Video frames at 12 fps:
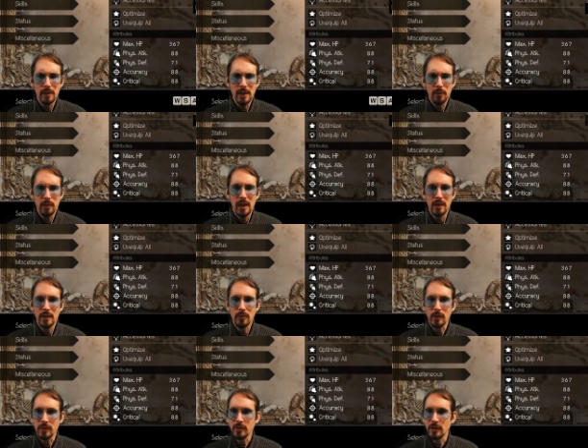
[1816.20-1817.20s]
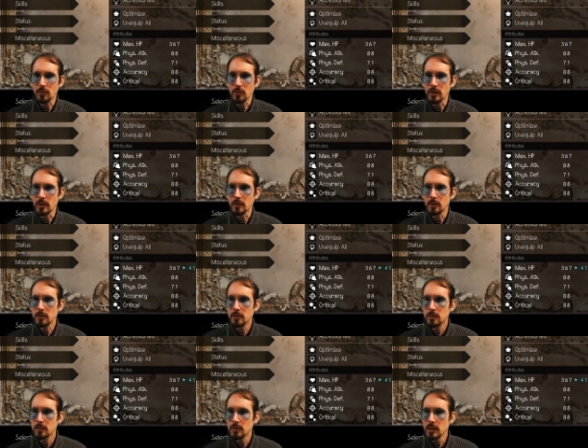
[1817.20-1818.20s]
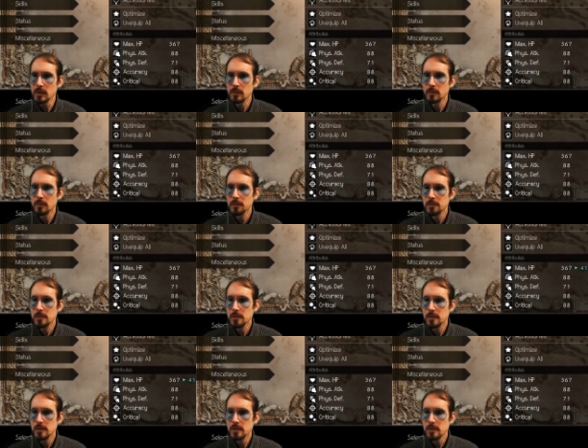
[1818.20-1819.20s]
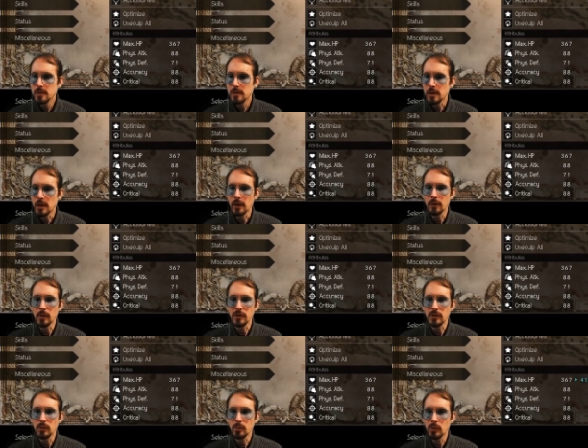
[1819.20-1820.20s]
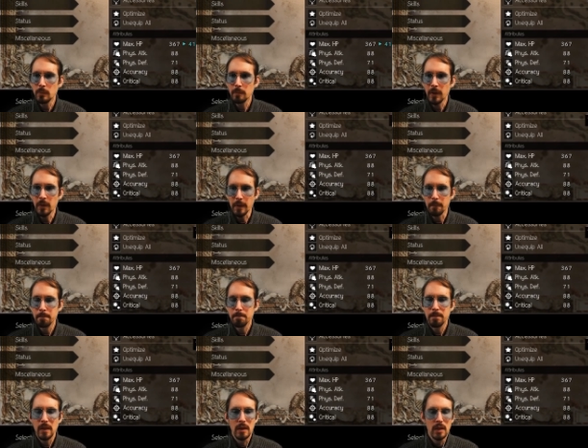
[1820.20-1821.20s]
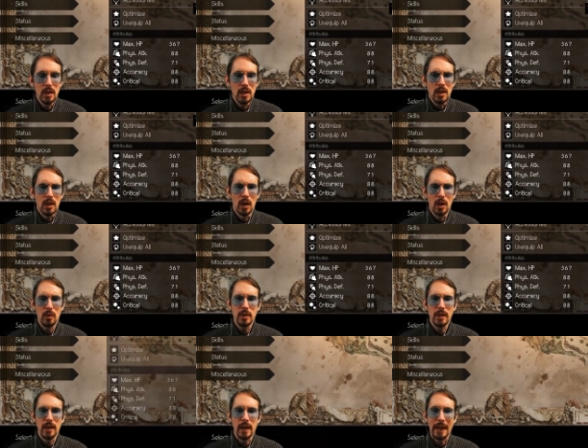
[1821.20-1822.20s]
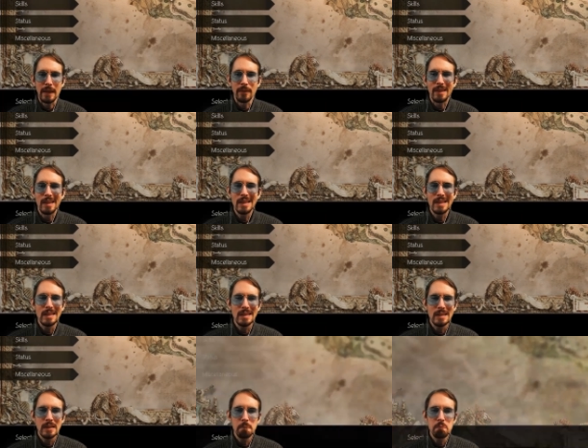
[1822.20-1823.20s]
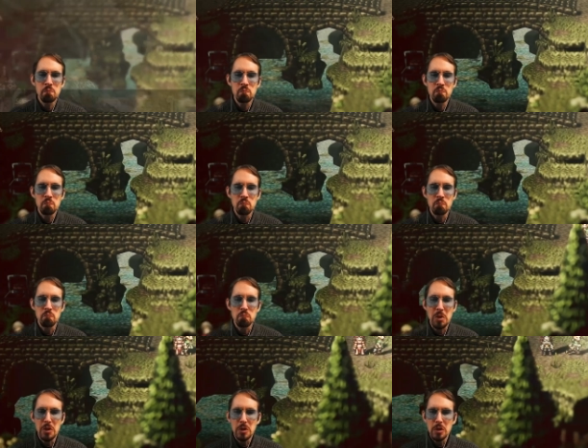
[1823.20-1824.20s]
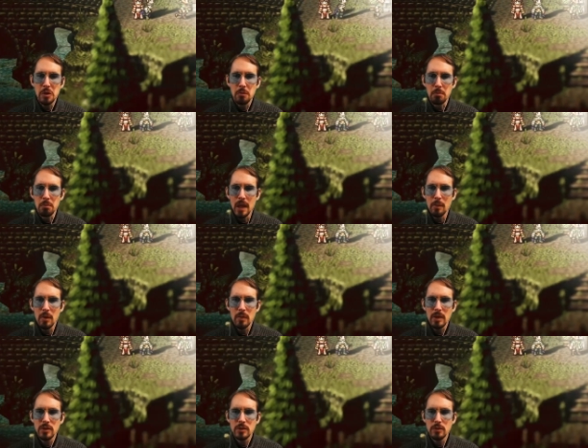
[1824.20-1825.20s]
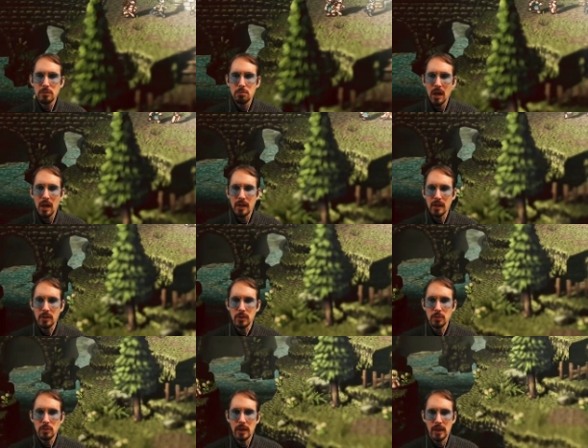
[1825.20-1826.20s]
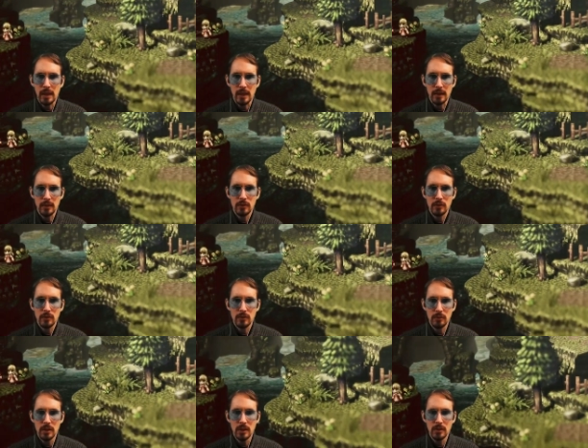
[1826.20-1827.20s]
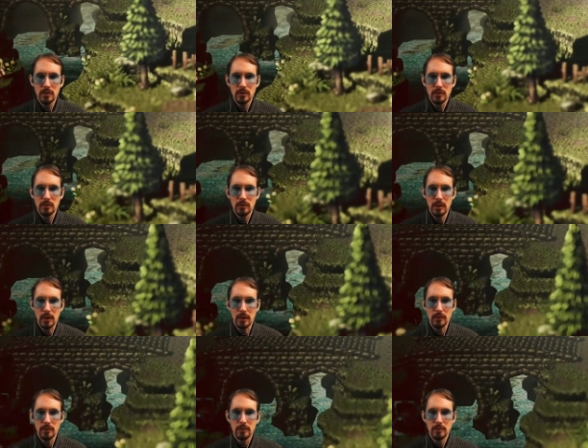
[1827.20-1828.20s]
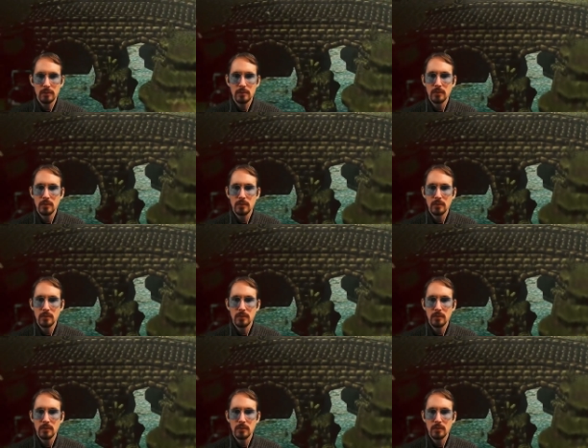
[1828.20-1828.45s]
Felt like we had another accessory though, right? No, everybody's equipped one? Okay. Okay, then... Maybe we do buy a new axe. Yes? Yes.